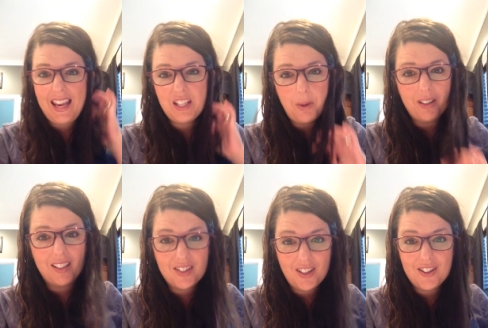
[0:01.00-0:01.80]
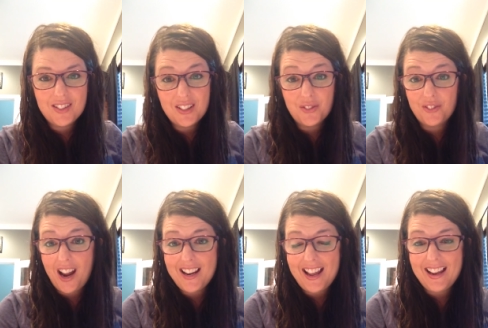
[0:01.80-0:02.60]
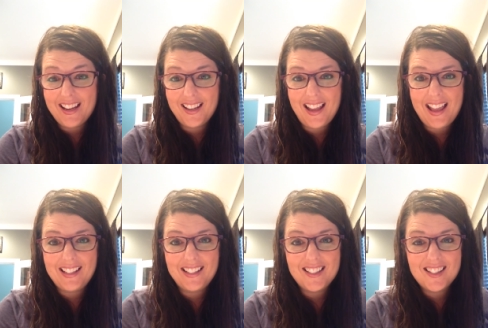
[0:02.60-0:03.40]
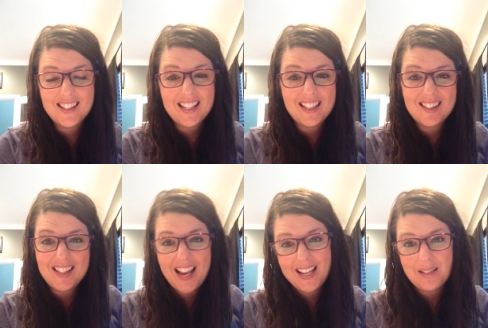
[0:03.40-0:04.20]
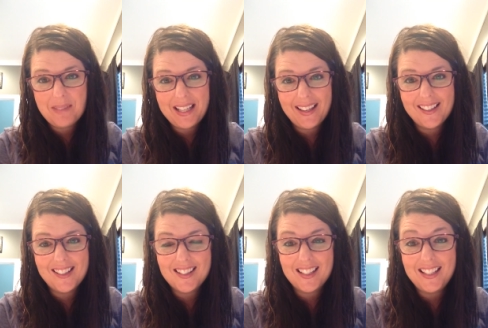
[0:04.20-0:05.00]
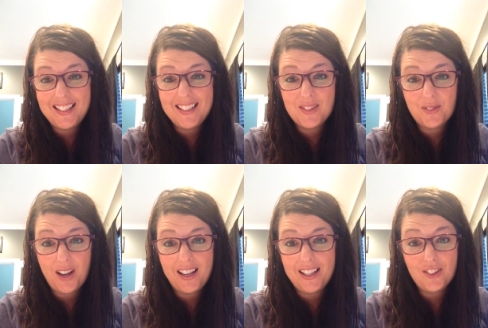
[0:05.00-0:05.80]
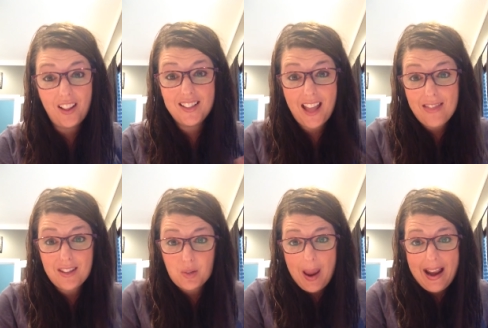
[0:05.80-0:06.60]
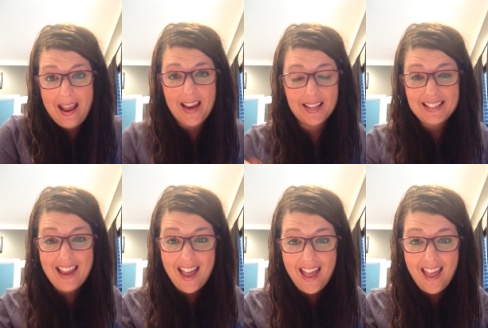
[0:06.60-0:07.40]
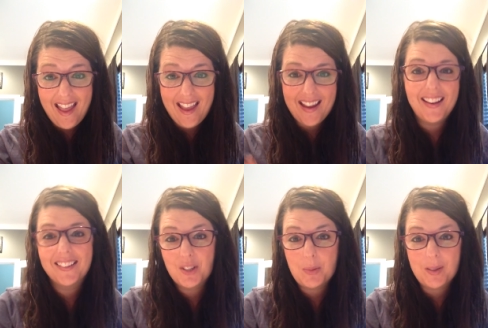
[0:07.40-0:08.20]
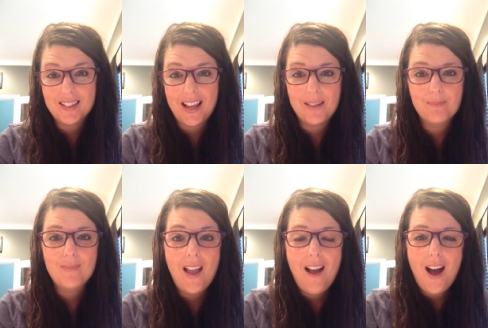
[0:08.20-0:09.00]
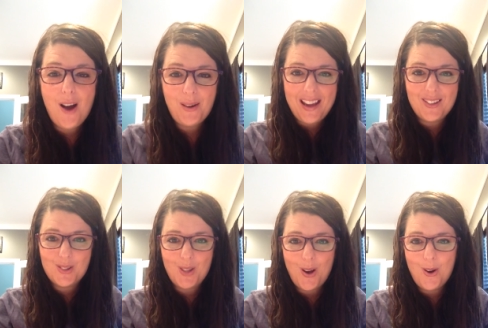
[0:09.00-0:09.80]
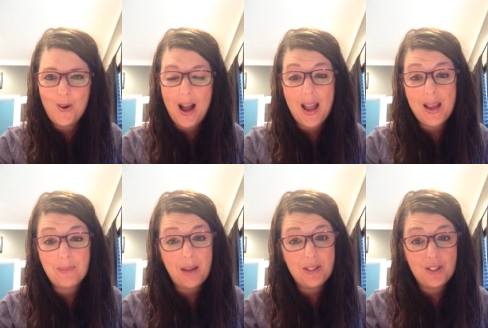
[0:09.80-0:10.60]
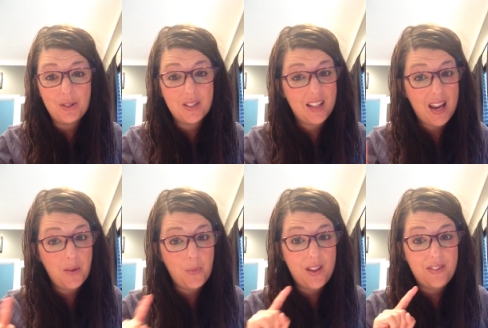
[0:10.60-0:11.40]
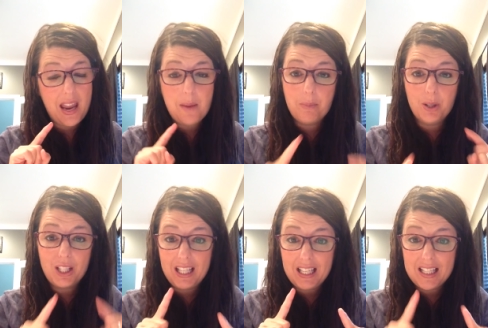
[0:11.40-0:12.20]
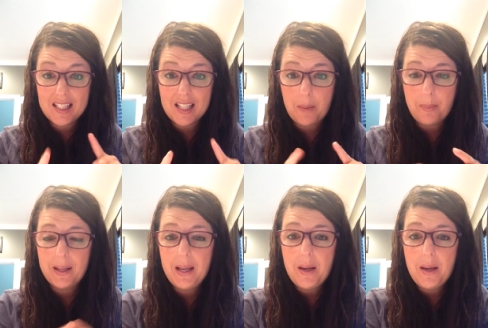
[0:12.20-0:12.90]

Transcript: Hey, Sparkling Stars, it's Friday, and it is exciting because it is Friday, July 10th. It's payday. Yay! Super excited. Okay, so I am coming to you today with a booking tip